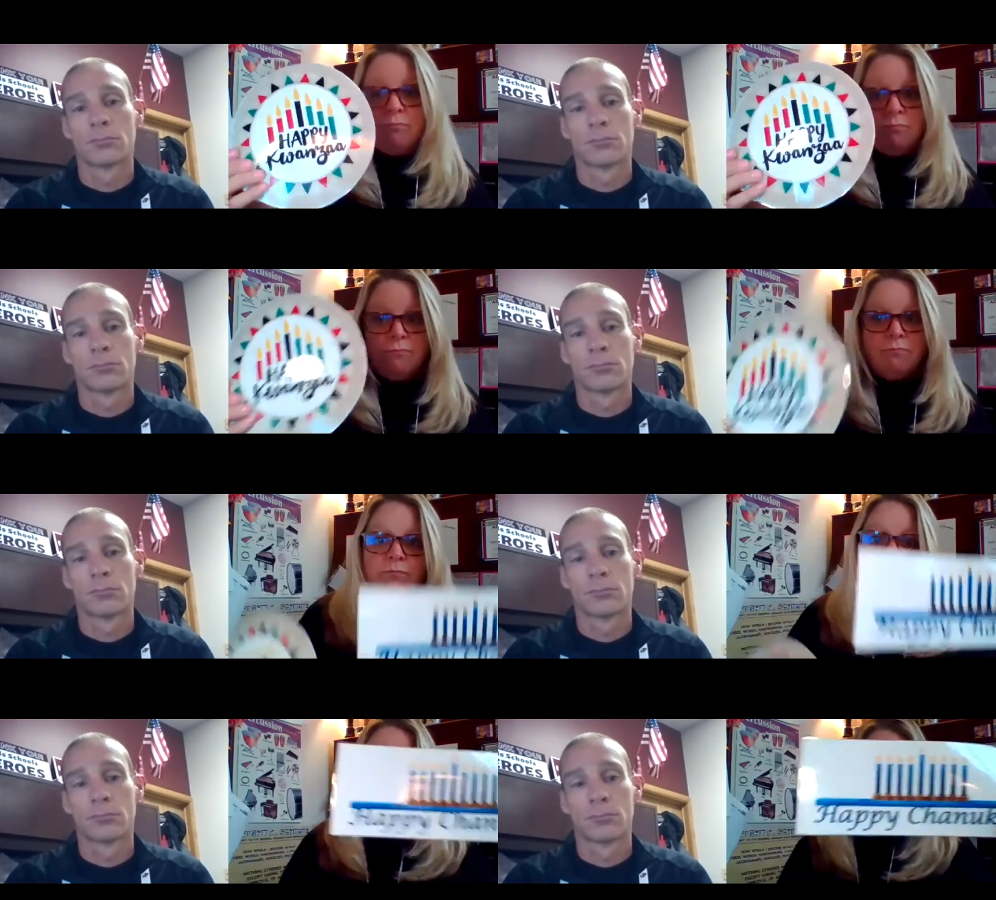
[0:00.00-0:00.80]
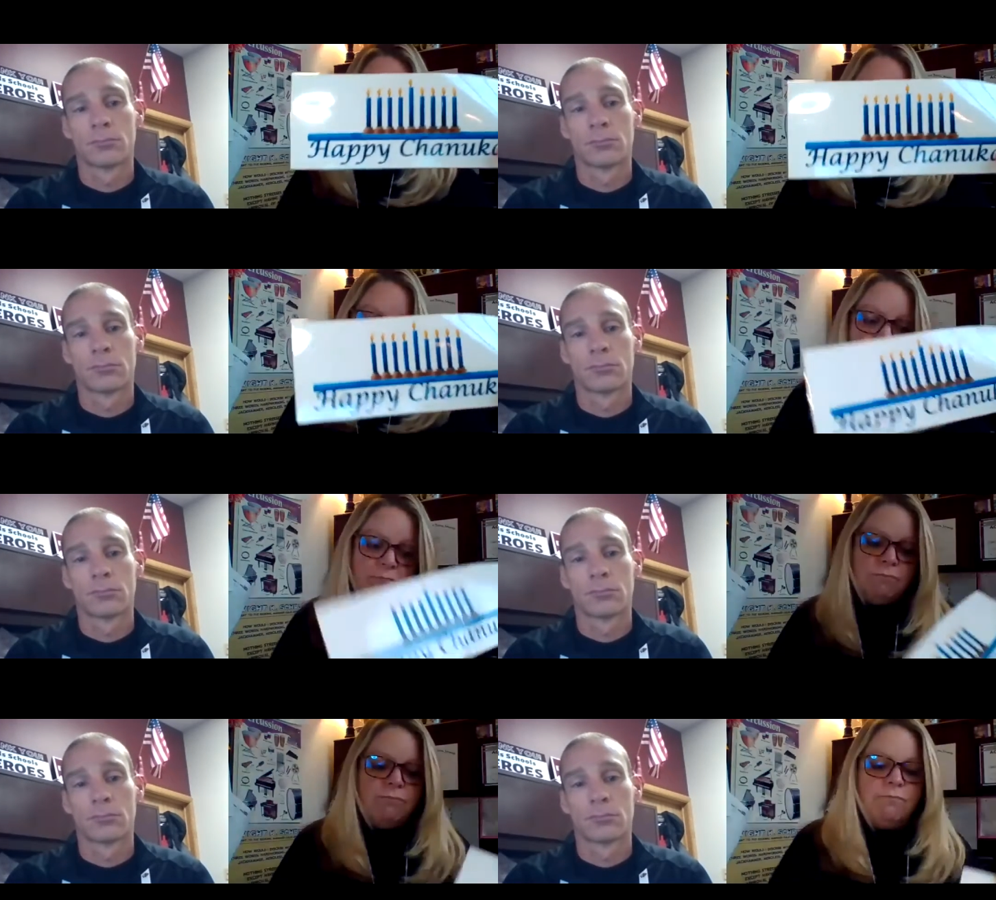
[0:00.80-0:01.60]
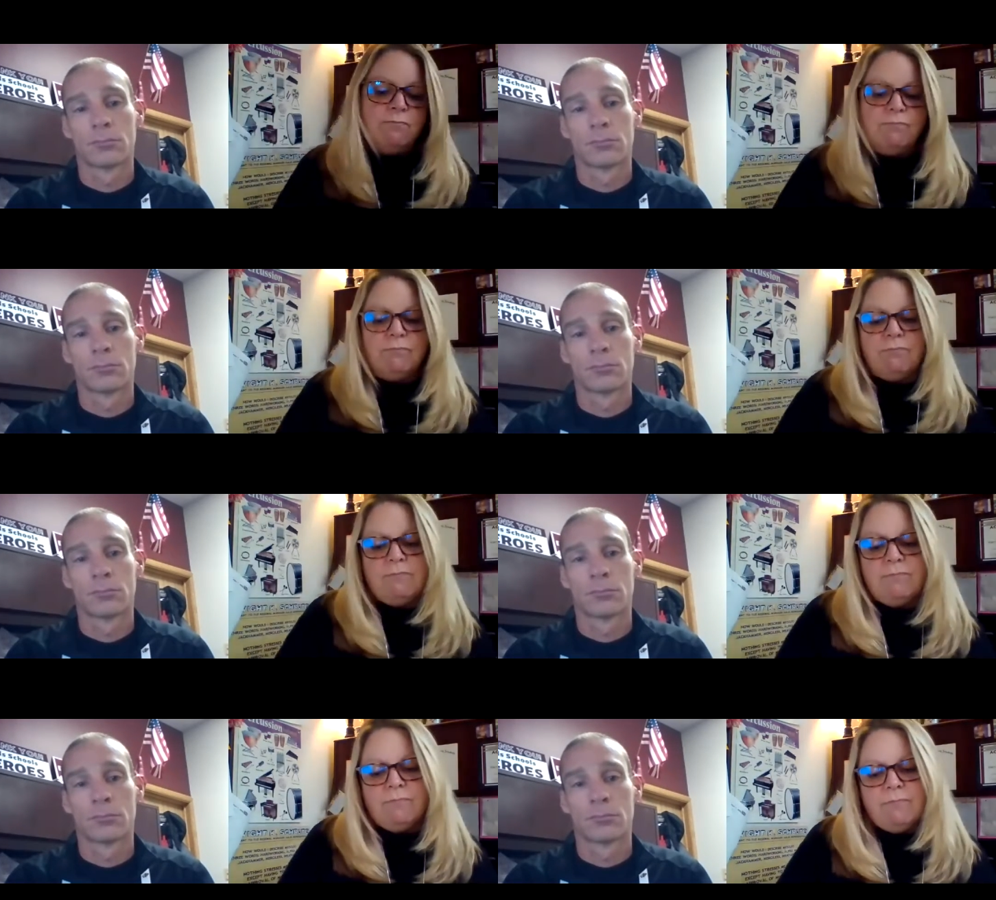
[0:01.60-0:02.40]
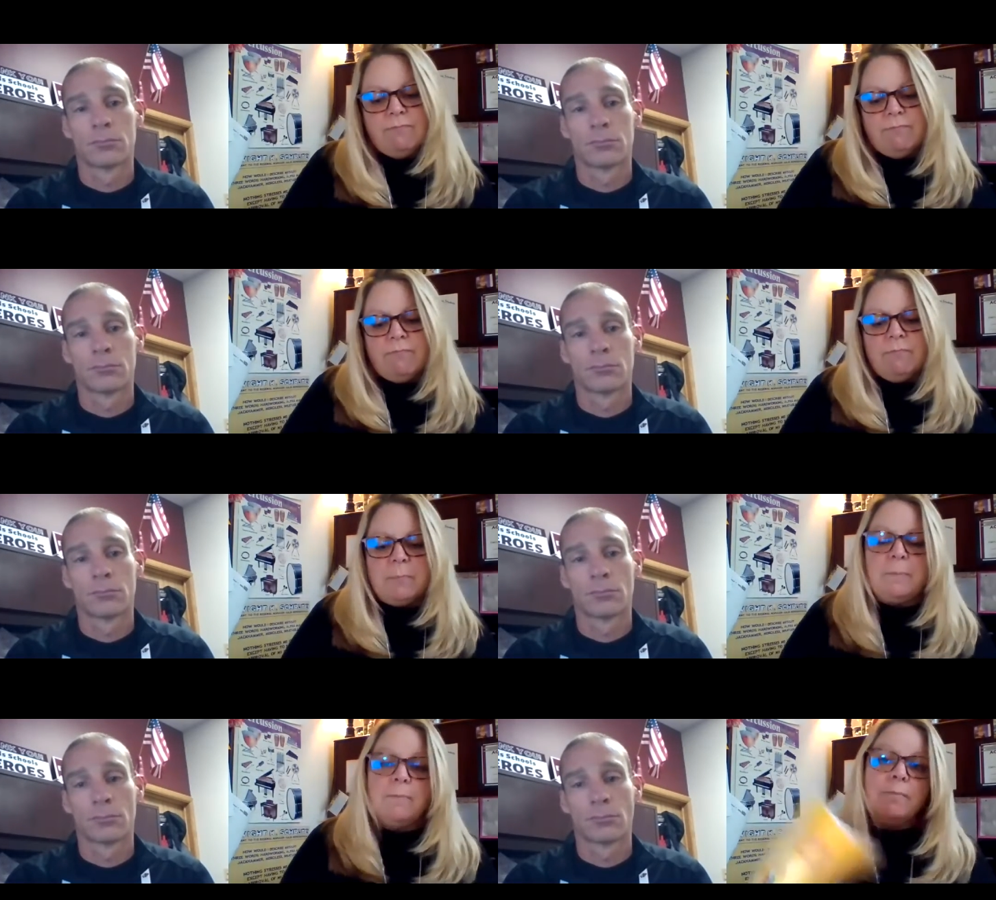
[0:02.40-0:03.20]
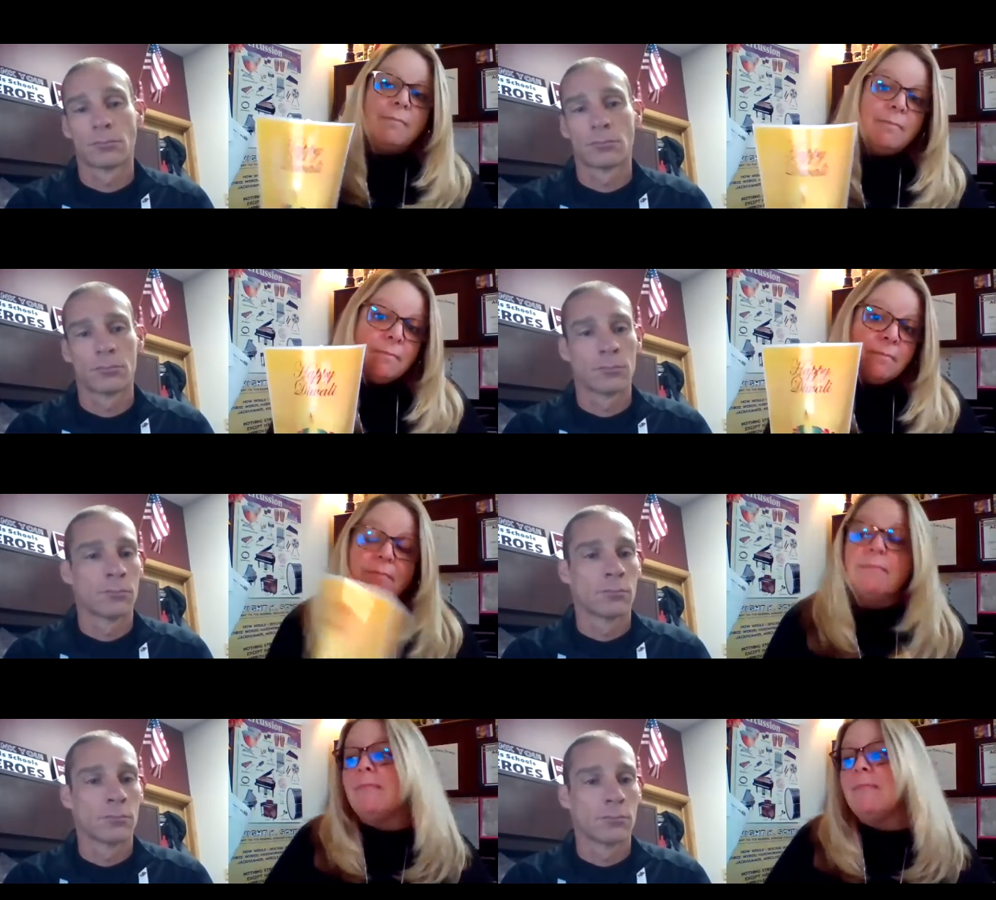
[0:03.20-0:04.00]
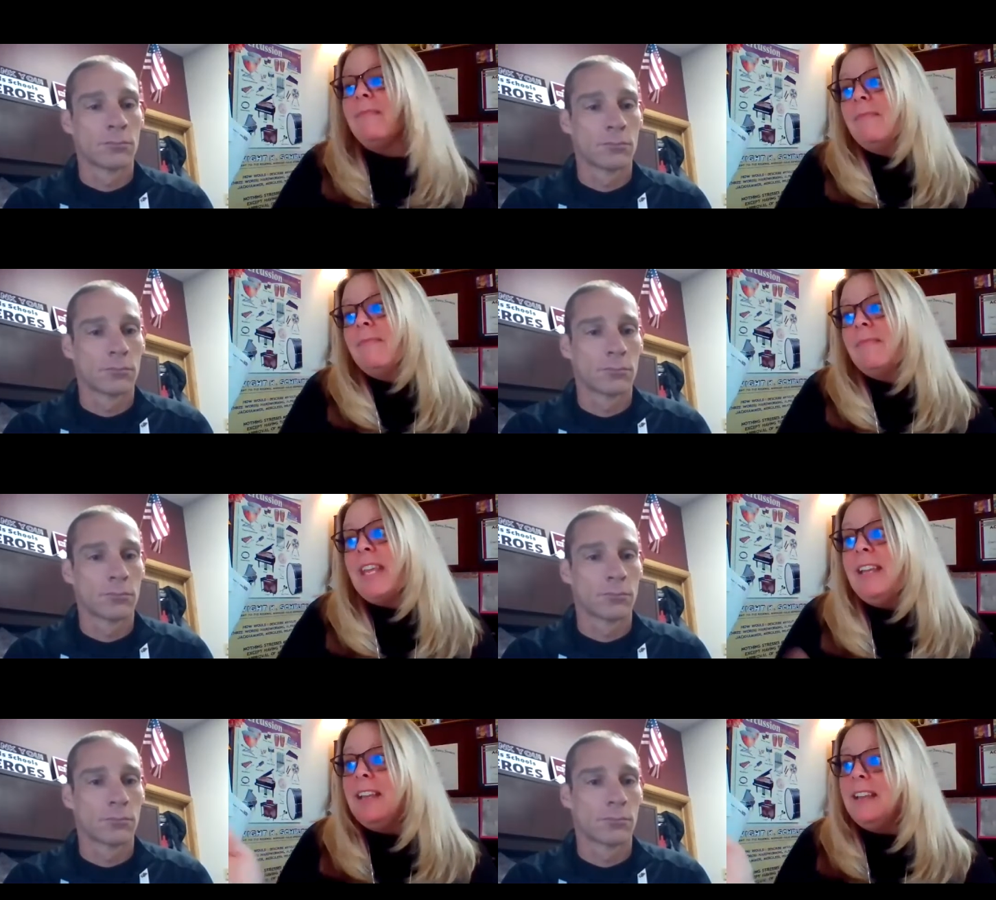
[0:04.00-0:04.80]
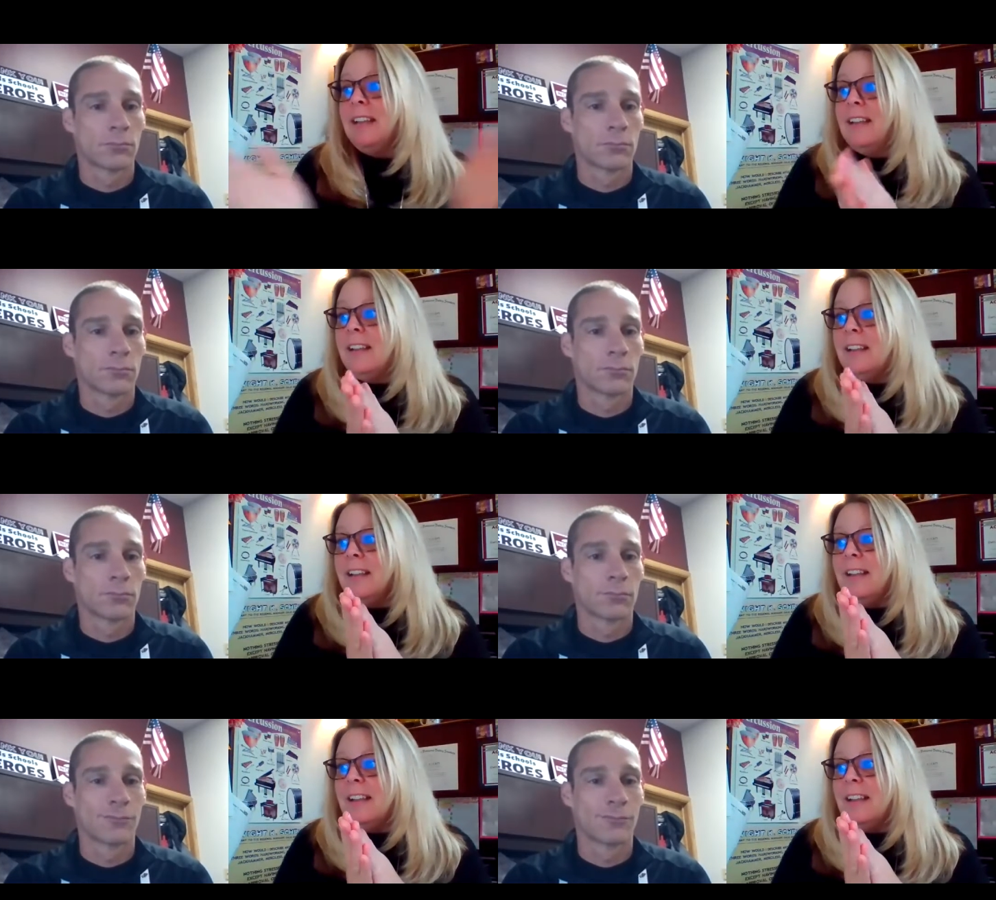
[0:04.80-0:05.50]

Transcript: (no one is talking)